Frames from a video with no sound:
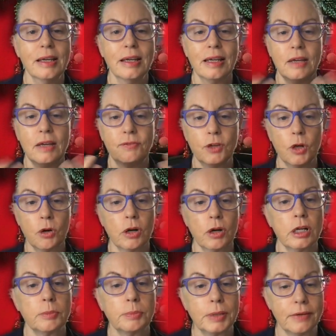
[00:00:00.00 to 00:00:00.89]
If you're
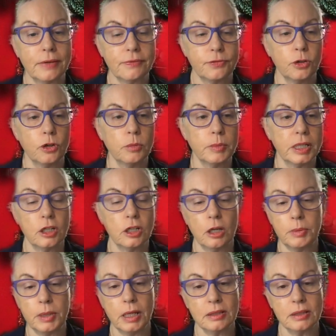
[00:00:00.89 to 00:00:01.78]
on a platform and
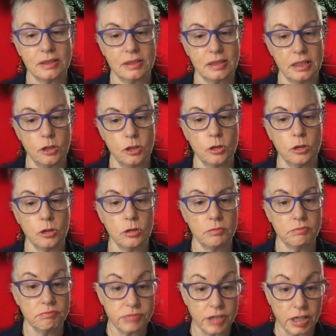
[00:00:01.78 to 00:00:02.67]
nobody can see
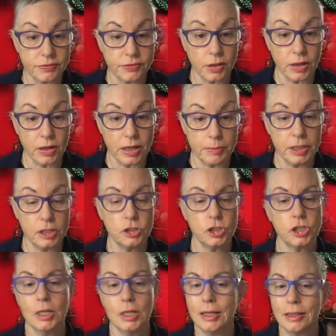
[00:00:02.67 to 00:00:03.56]
your profile
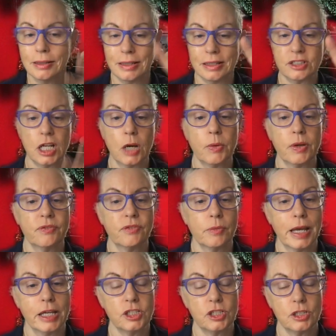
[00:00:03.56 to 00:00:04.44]
image, there's no
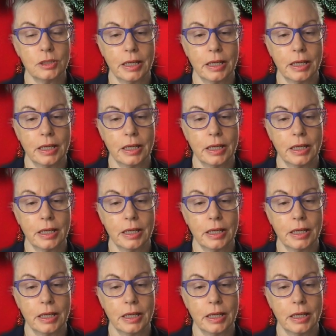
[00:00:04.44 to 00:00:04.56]
information